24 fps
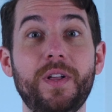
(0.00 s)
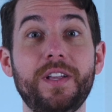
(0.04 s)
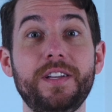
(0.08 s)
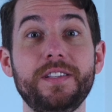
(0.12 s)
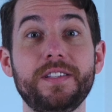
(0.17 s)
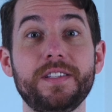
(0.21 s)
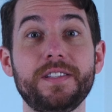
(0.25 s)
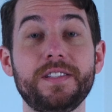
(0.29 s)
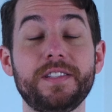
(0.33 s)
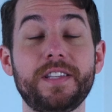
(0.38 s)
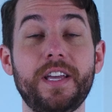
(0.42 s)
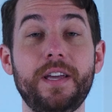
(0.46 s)
as
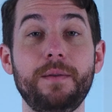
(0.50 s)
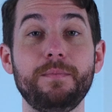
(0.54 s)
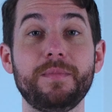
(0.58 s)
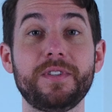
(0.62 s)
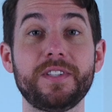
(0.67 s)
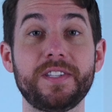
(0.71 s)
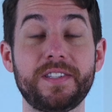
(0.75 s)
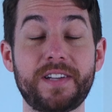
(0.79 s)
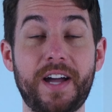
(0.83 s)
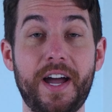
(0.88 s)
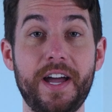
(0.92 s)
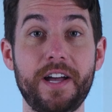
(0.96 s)
the same
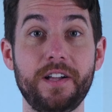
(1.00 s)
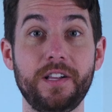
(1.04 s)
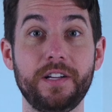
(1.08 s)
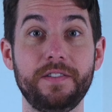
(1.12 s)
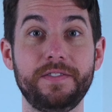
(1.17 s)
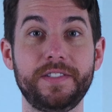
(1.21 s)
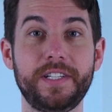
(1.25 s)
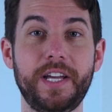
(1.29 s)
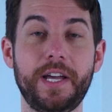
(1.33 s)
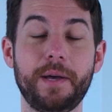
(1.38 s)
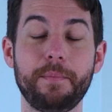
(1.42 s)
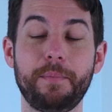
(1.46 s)
style of
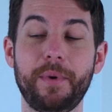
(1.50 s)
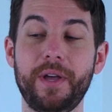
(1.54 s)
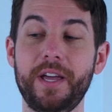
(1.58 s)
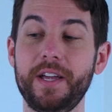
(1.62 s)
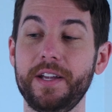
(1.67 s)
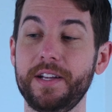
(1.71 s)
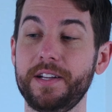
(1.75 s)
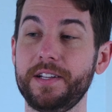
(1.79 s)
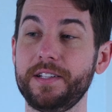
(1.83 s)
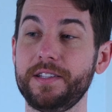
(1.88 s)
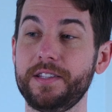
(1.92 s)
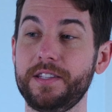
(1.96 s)

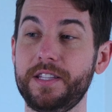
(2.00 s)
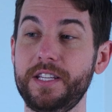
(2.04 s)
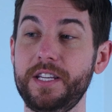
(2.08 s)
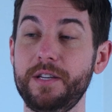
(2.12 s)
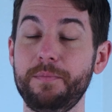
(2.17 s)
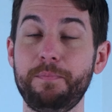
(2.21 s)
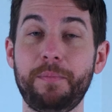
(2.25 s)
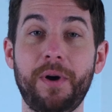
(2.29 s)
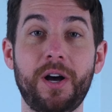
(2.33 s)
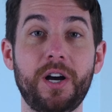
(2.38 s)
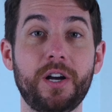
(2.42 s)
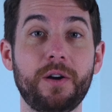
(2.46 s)
tamping. The
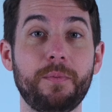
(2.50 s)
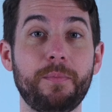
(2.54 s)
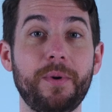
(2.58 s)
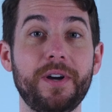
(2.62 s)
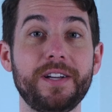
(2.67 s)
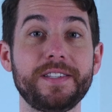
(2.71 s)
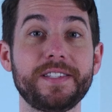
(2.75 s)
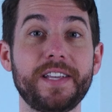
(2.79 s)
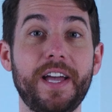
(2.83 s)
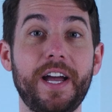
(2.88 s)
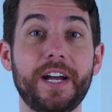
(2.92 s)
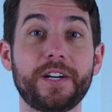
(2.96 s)

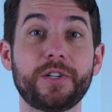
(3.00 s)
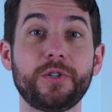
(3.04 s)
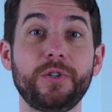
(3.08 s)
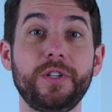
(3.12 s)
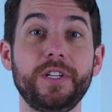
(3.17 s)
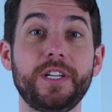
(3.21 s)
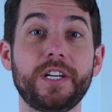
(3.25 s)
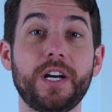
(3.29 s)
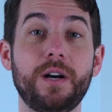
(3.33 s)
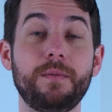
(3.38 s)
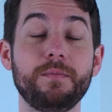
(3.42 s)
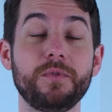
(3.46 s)
PuqPress
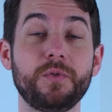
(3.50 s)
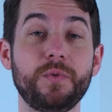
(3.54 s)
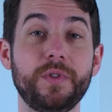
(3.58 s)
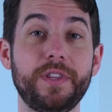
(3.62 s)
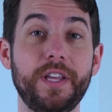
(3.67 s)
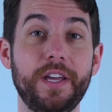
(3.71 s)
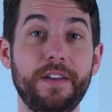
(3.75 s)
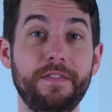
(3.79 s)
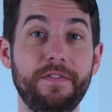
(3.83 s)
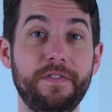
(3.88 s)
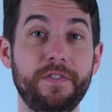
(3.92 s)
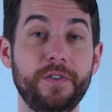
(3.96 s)
actually comes with
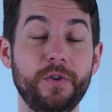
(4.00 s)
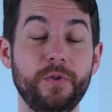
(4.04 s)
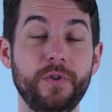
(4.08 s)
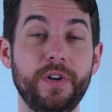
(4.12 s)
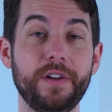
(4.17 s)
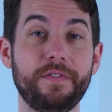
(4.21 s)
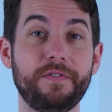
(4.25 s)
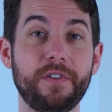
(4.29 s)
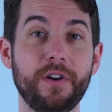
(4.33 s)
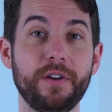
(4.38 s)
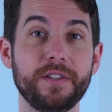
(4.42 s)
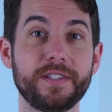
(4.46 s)
a few
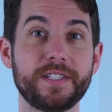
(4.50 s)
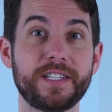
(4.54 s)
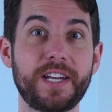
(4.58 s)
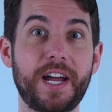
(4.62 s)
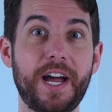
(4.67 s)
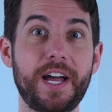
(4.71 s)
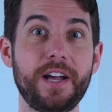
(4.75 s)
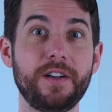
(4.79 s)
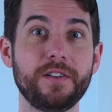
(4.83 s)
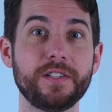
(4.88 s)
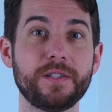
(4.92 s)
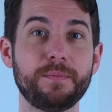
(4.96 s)
different
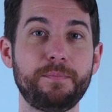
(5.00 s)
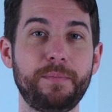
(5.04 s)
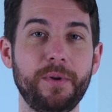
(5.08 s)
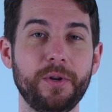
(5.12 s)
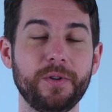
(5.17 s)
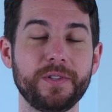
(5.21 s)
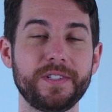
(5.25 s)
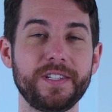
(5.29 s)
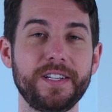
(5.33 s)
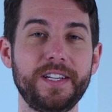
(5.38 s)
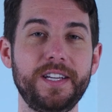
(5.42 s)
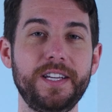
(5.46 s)
styles
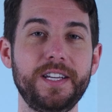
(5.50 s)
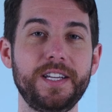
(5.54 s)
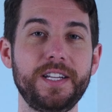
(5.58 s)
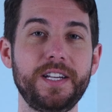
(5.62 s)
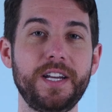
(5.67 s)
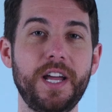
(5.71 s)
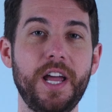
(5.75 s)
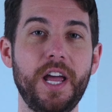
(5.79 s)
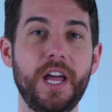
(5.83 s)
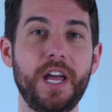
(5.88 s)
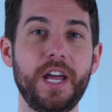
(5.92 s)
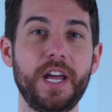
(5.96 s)
built
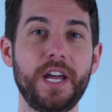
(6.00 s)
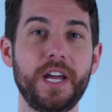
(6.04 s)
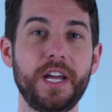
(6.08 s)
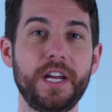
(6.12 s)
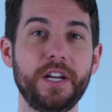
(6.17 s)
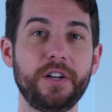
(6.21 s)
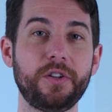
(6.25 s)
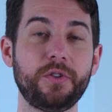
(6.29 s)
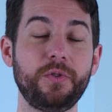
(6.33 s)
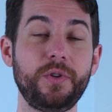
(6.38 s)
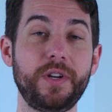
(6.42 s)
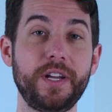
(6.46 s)
in,
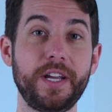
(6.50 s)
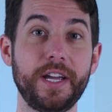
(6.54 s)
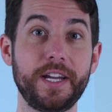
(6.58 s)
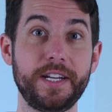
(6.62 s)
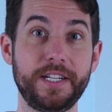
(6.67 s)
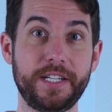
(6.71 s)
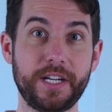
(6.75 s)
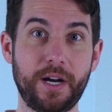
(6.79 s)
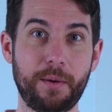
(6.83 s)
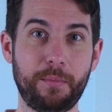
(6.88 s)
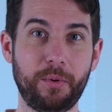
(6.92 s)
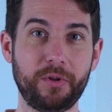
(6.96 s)
including a
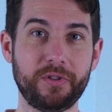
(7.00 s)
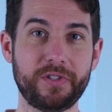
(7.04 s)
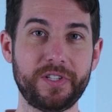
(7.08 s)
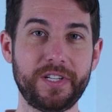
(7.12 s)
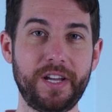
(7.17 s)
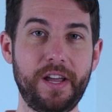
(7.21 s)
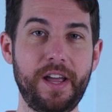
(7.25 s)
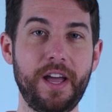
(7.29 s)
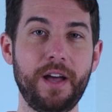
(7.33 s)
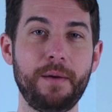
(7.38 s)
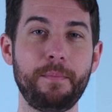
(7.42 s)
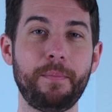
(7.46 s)
double
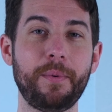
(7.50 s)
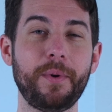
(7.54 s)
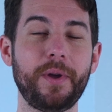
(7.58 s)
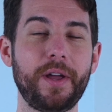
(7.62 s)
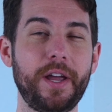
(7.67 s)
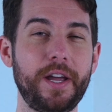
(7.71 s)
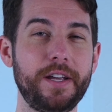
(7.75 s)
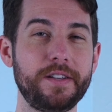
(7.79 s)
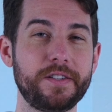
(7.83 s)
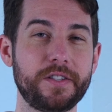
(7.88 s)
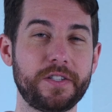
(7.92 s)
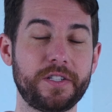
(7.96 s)
tamp,
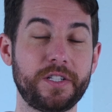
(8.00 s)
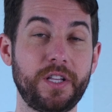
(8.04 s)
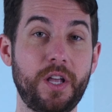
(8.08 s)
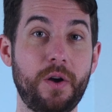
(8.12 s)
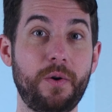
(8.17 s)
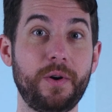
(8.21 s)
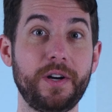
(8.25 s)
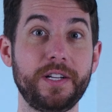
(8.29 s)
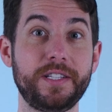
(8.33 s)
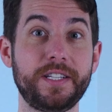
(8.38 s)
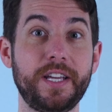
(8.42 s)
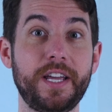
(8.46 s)
a
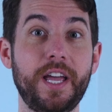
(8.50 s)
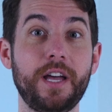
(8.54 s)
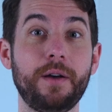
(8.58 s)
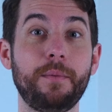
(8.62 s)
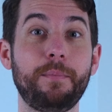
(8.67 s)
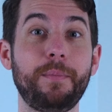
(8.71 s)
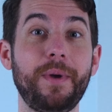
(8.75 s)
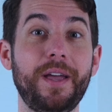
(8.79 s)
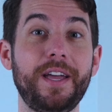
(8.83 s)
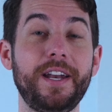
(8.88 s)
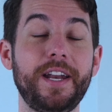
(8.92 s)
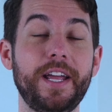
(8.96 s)
slower
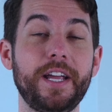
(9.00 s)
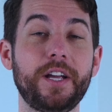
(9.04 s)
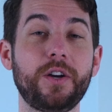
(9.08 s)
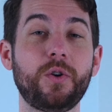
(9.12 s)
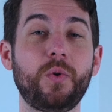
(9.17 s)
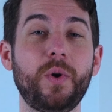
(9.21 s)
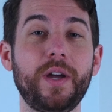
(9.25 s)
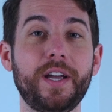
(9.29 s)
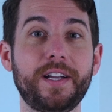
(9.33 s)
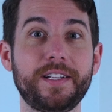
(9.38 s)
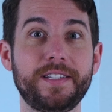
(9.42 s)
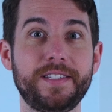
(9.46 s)
tamp, and a
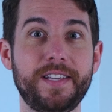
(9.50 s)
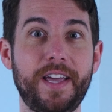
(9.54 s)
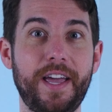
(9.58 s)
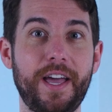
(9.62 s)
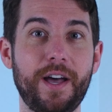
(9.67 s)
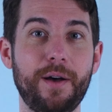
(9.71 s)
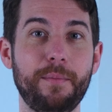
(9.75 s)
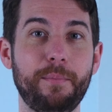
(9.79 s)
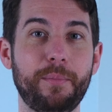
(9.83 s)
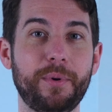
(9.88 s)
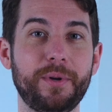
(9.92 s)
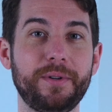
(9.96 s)
quick
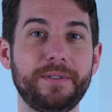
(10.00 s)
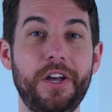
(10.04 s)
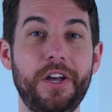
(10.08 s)
tamp.